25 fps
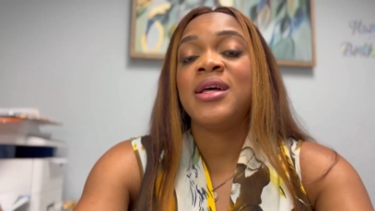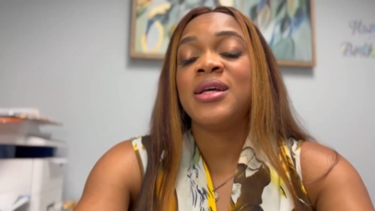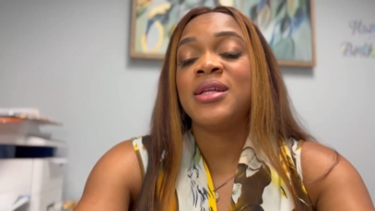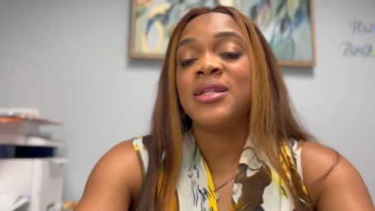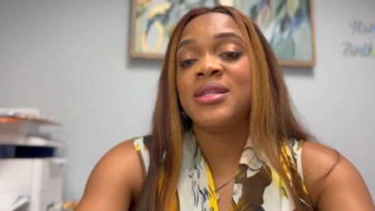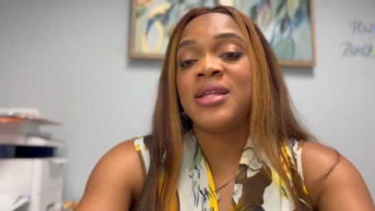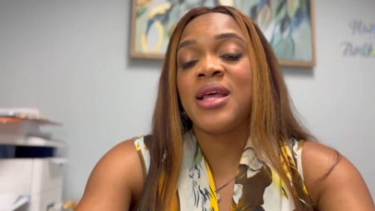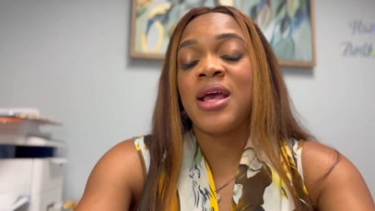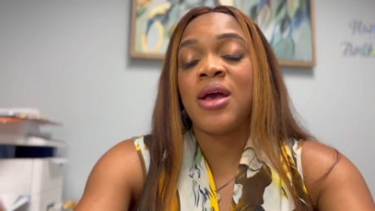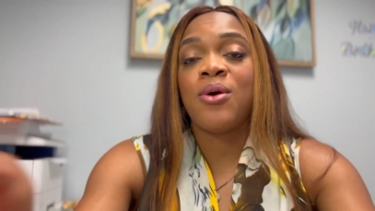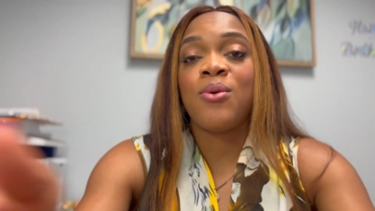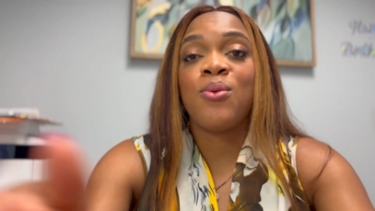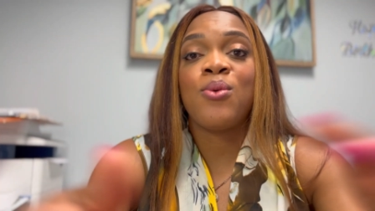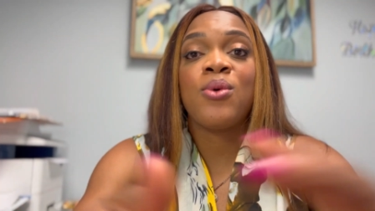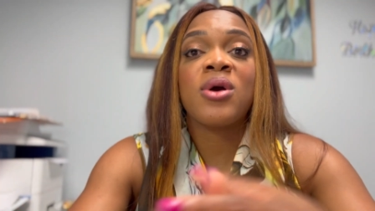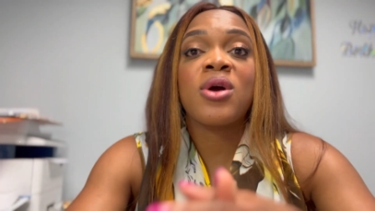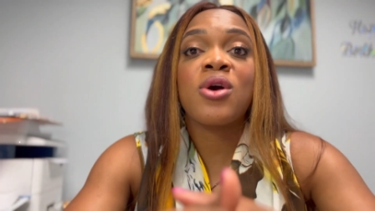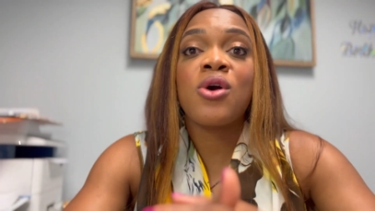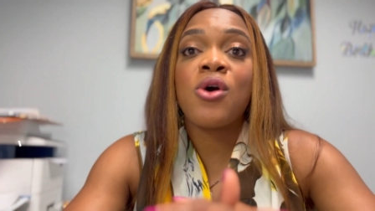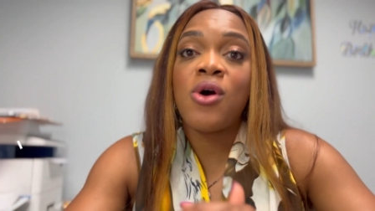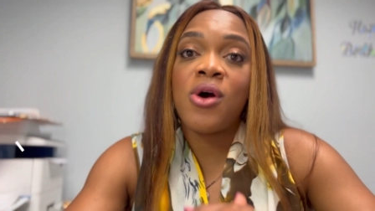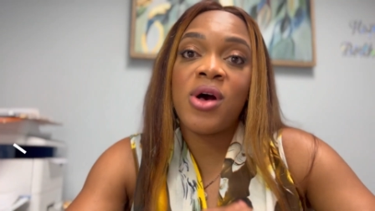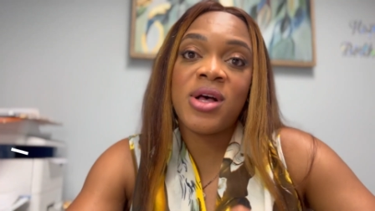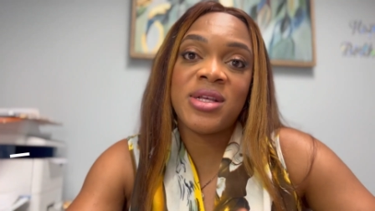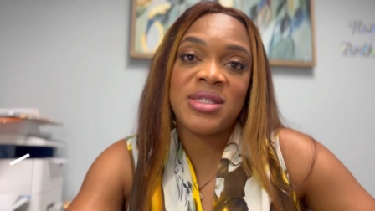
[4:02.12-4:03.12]
Now, what
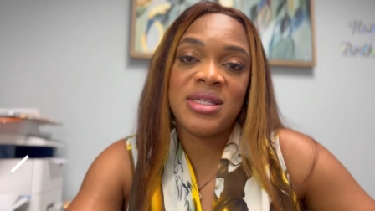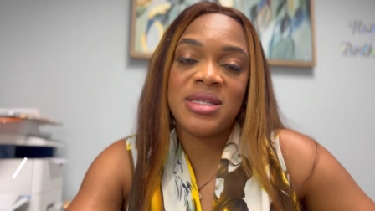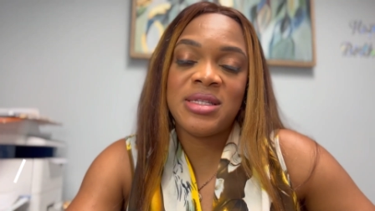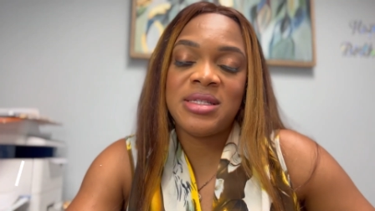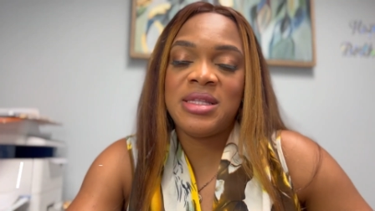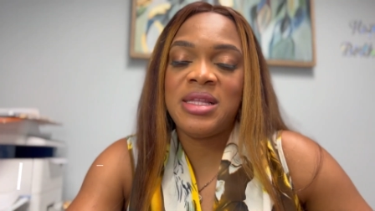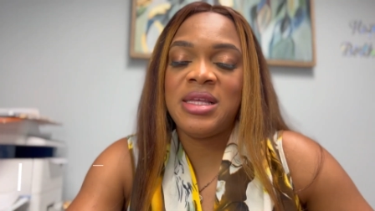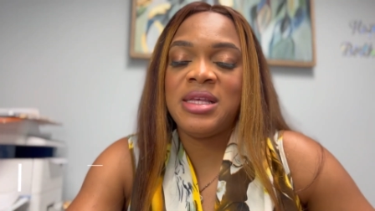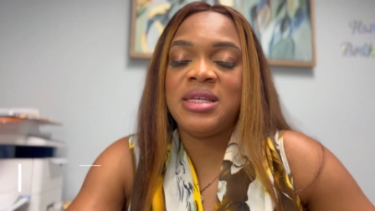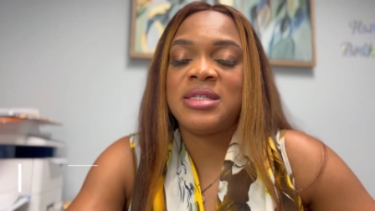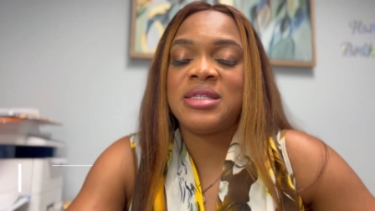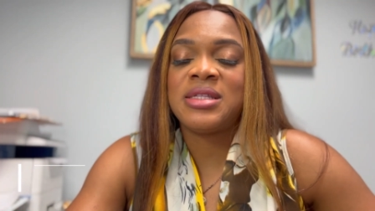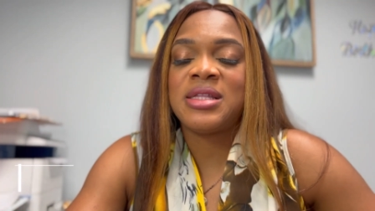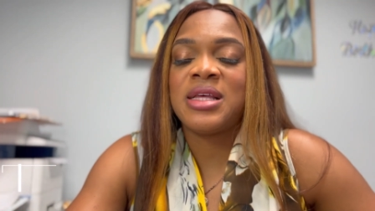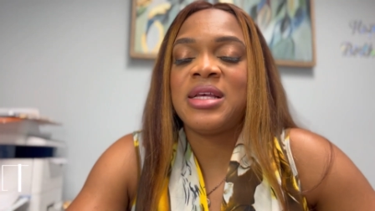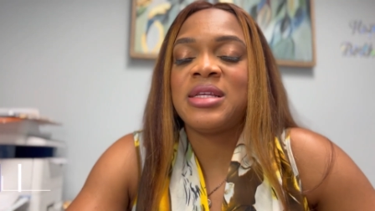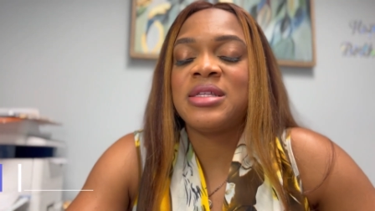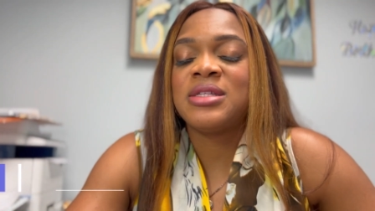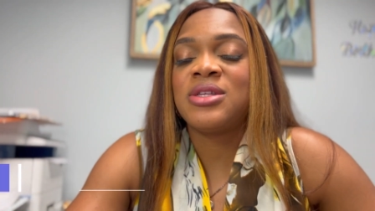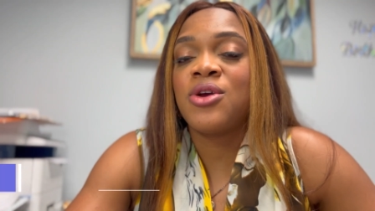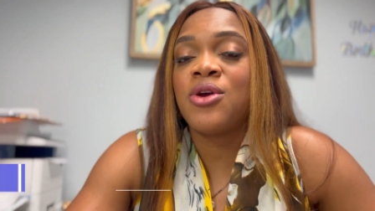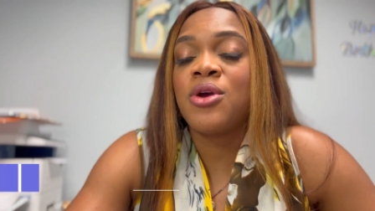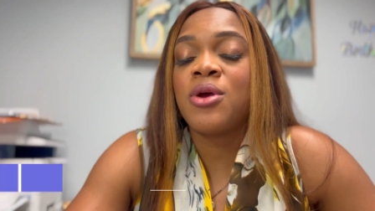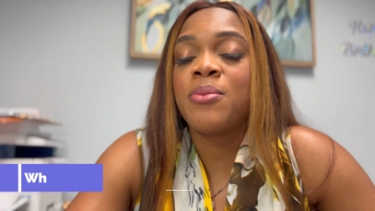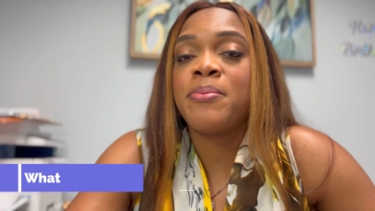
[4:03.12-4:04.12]
causes these things?
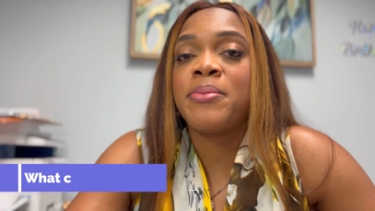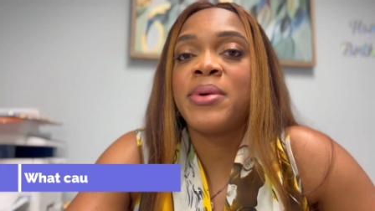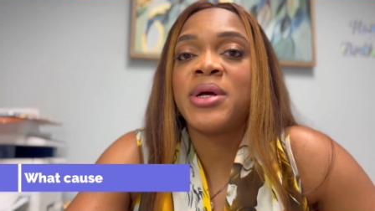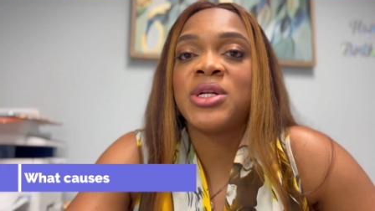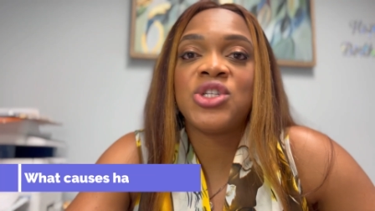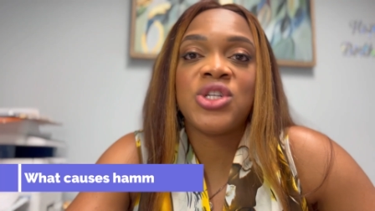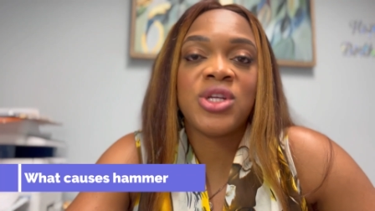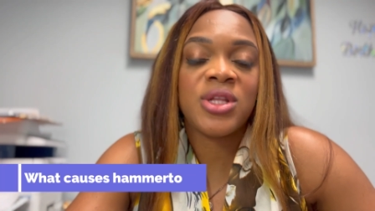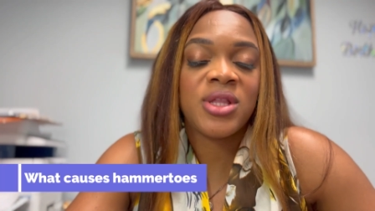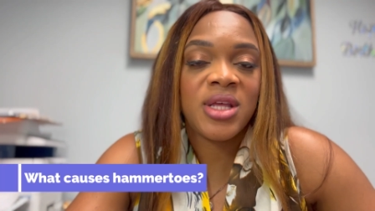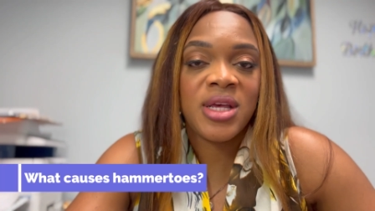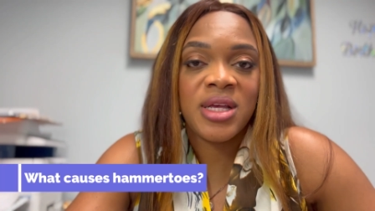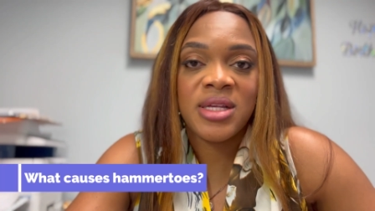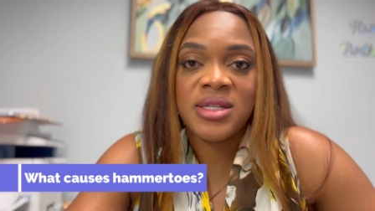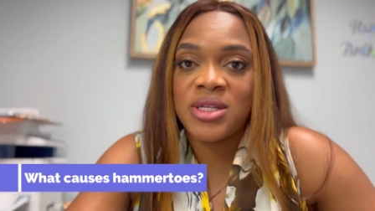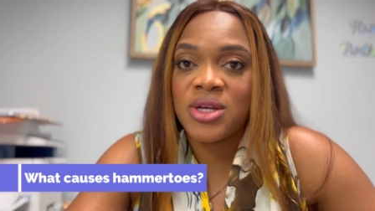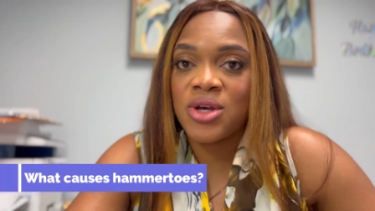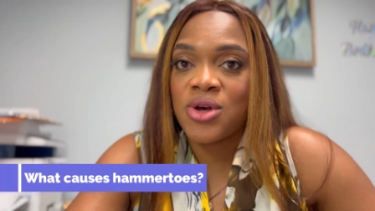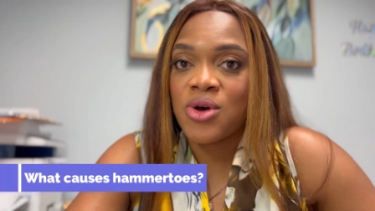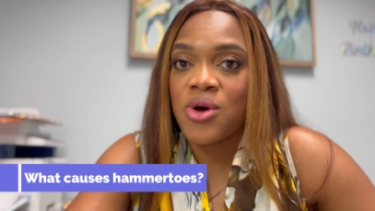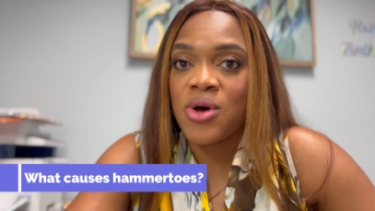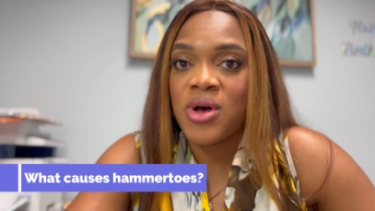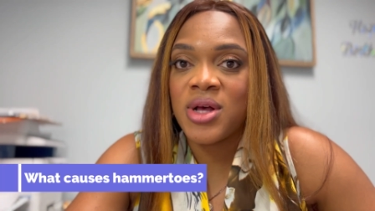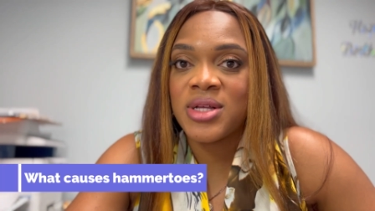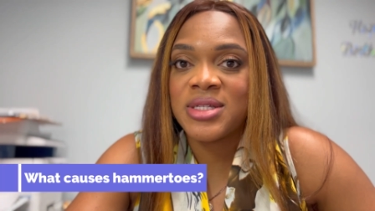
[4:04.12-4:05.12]
There are a bunch of things that
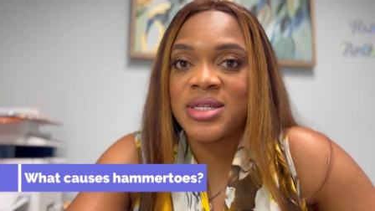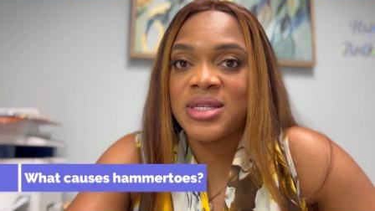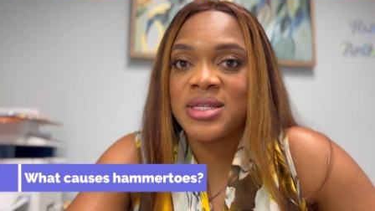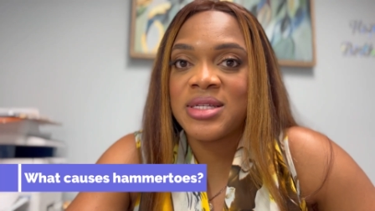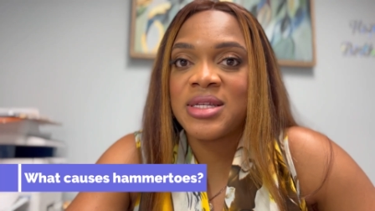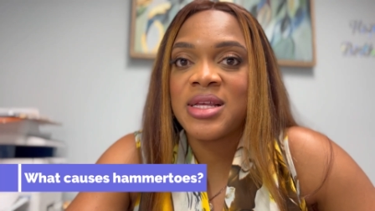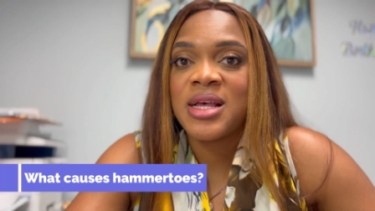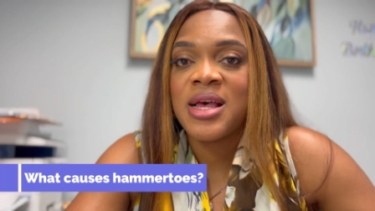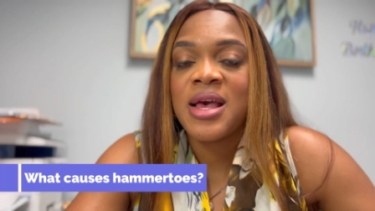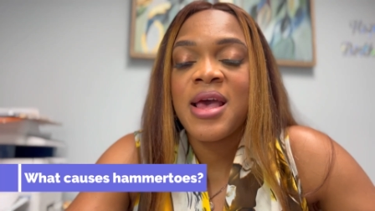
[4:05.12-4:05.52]
causes